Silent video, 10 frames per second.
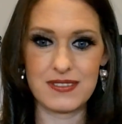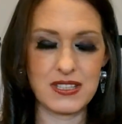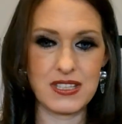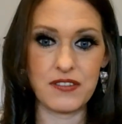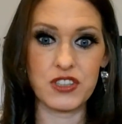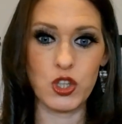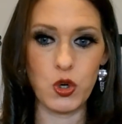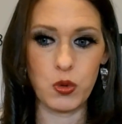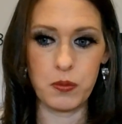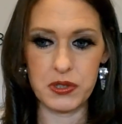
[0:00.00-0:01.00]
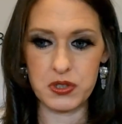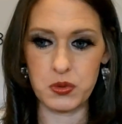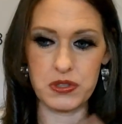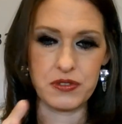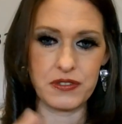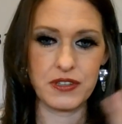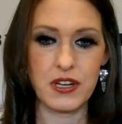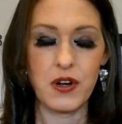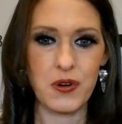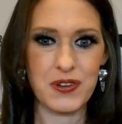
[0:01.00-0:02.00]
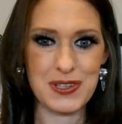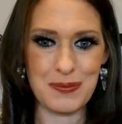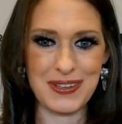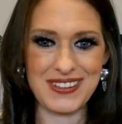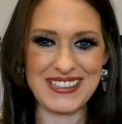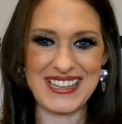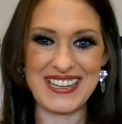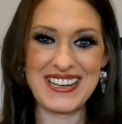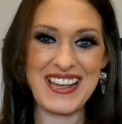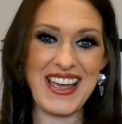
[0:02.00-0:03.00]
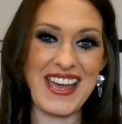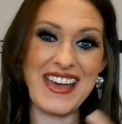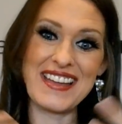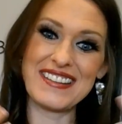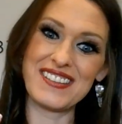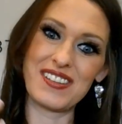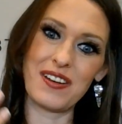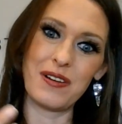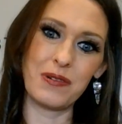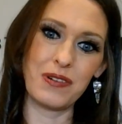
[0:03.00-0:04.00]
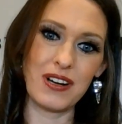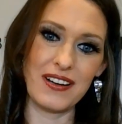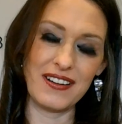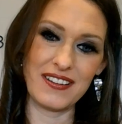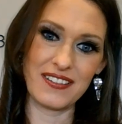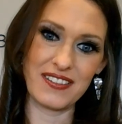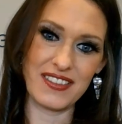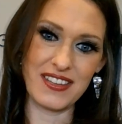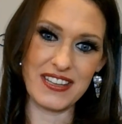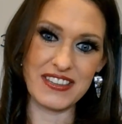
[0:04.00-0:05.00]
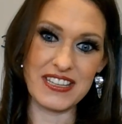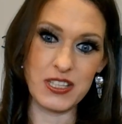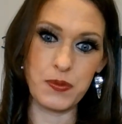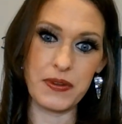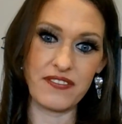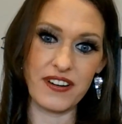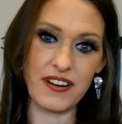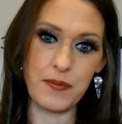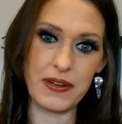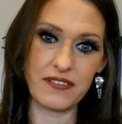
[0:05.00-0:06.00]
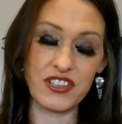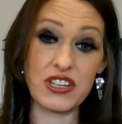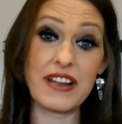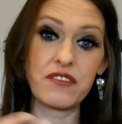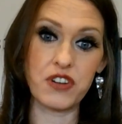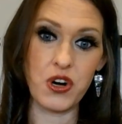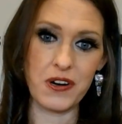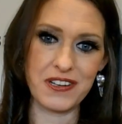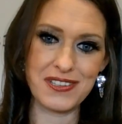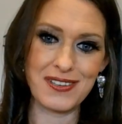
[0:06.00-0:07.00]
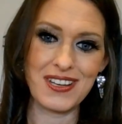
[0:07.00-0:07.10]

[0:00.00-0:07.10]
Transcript: different local bookstores or something like that. And so it's been very beneficial, and for ARCs.